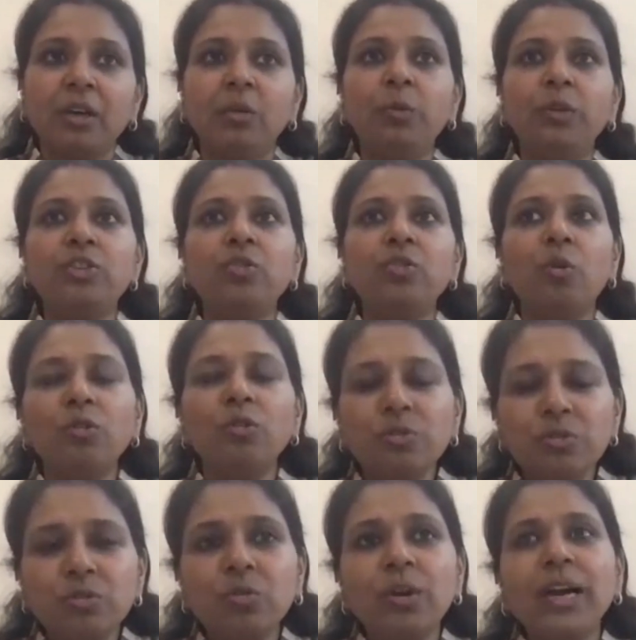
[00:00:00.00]
which
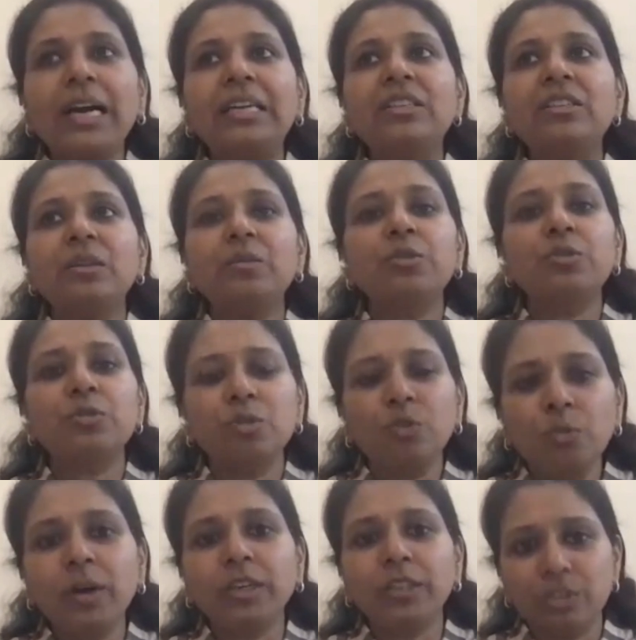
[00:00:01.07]
also adds up
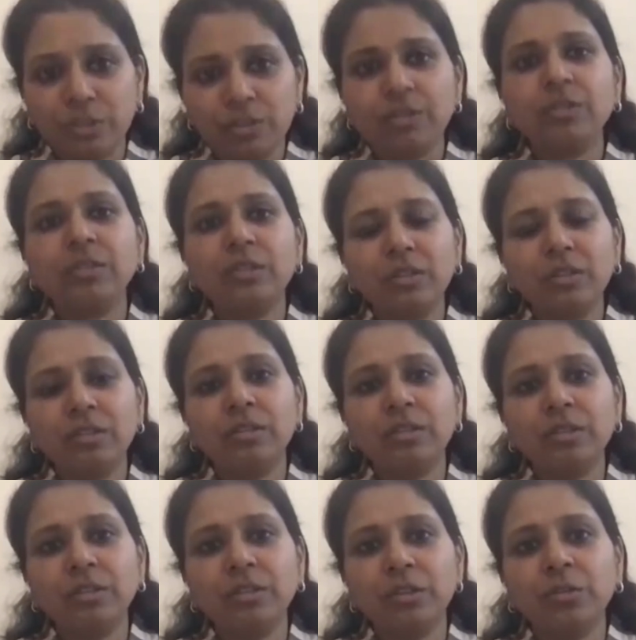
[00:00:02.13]
so much,
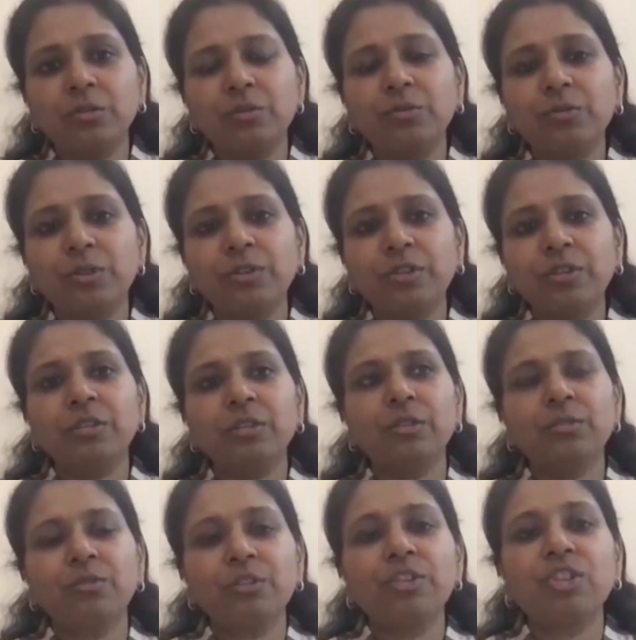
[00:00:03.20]

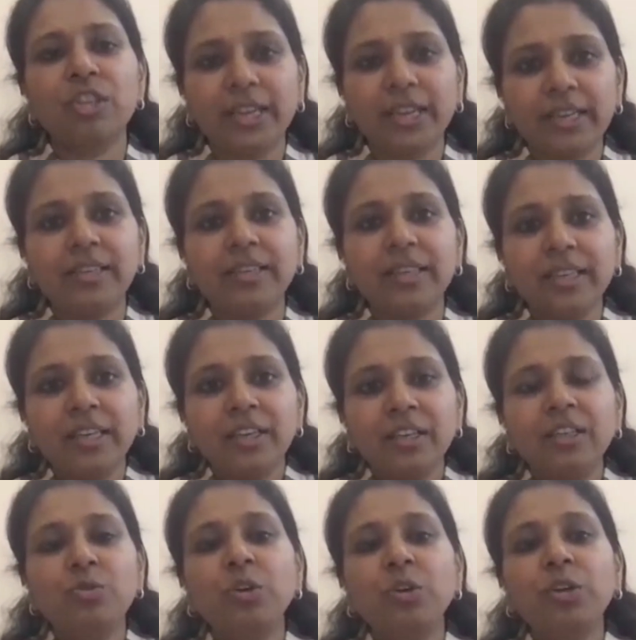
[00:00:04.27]
for a child.
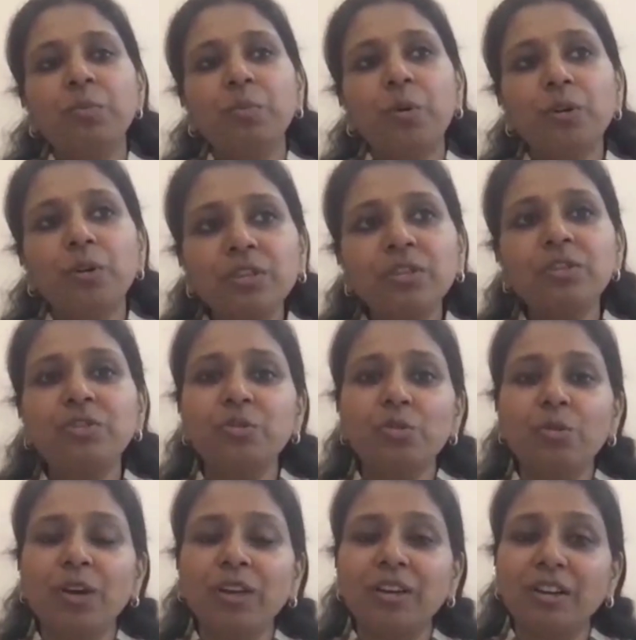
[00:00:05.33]
It's so important to
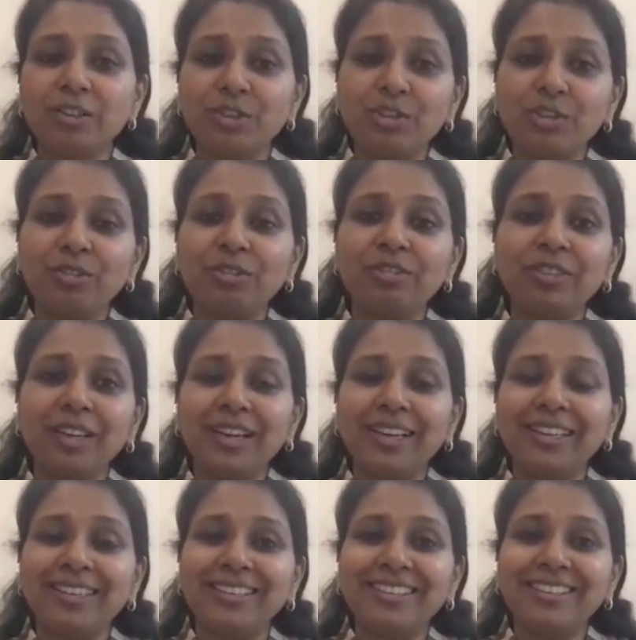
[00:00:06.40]
know our culture,
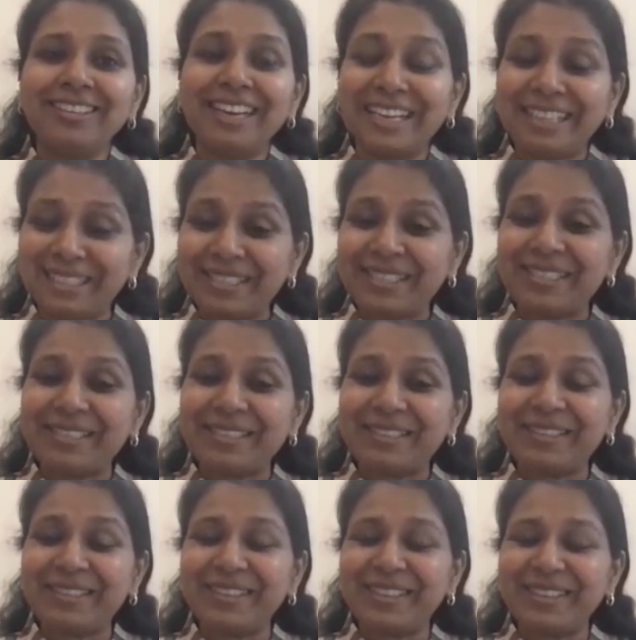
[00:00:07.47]
and as
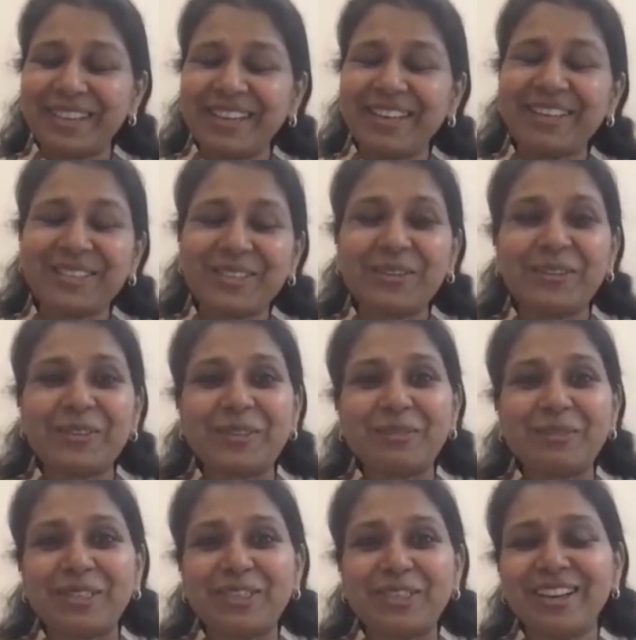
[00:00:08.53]
again Akshay also
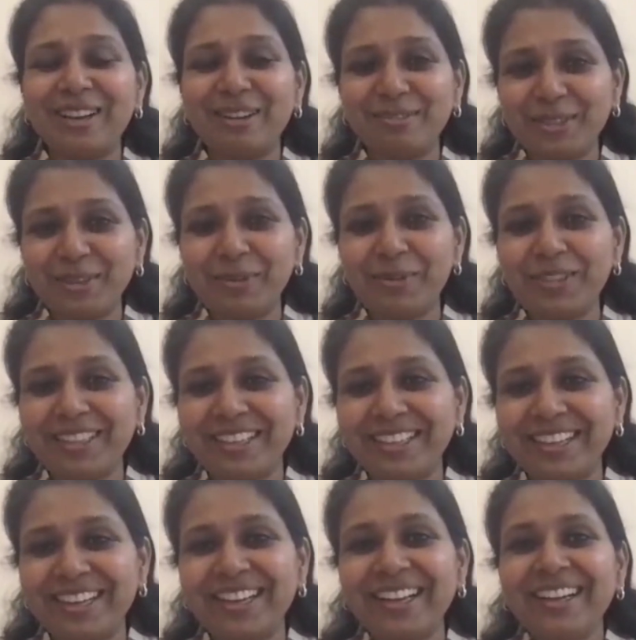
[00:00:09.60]
mentioned, I love the whole
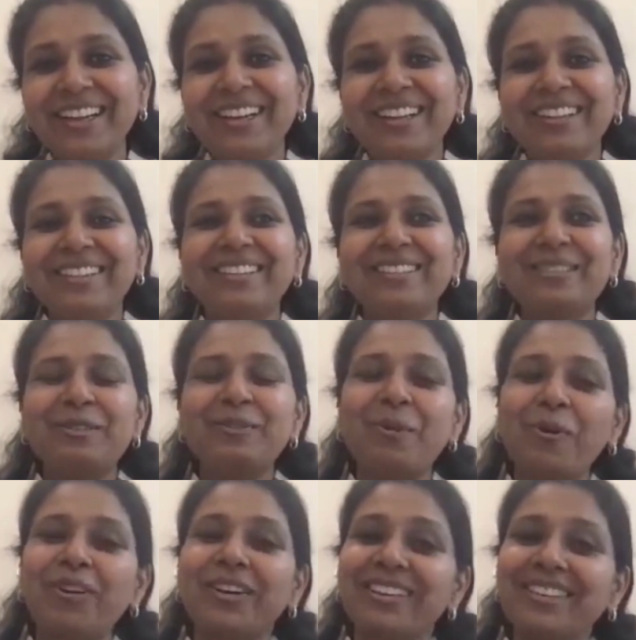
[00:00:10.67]
thing that the
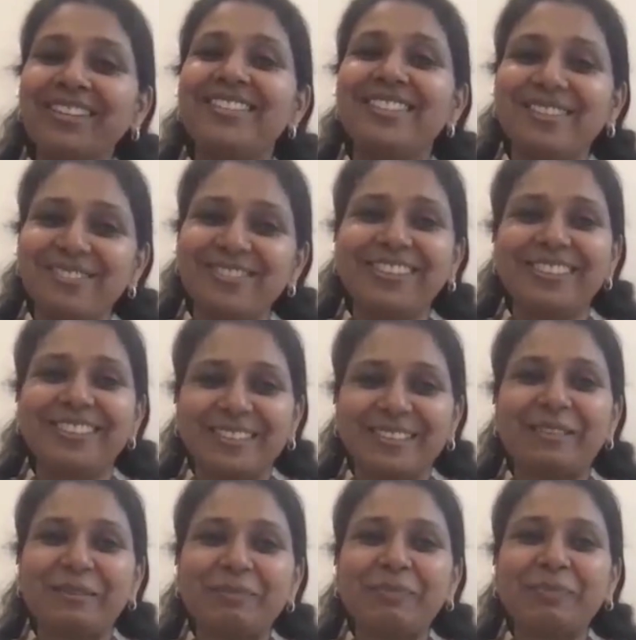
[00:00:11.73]
stock is
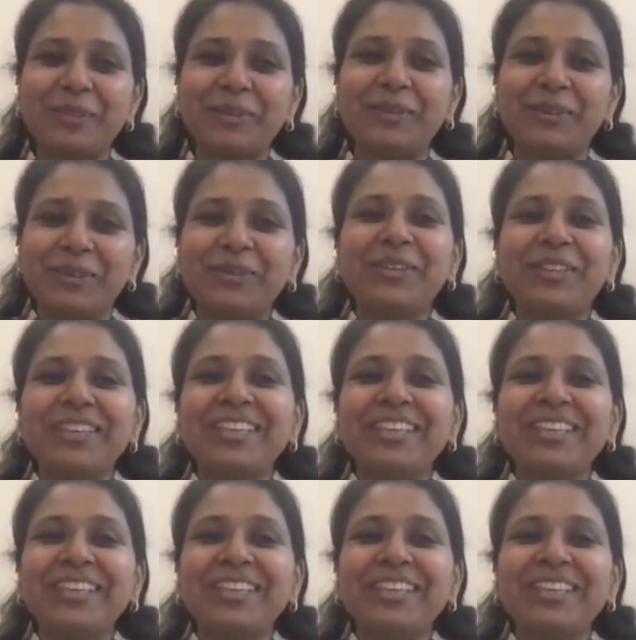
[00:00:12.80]
different, you know,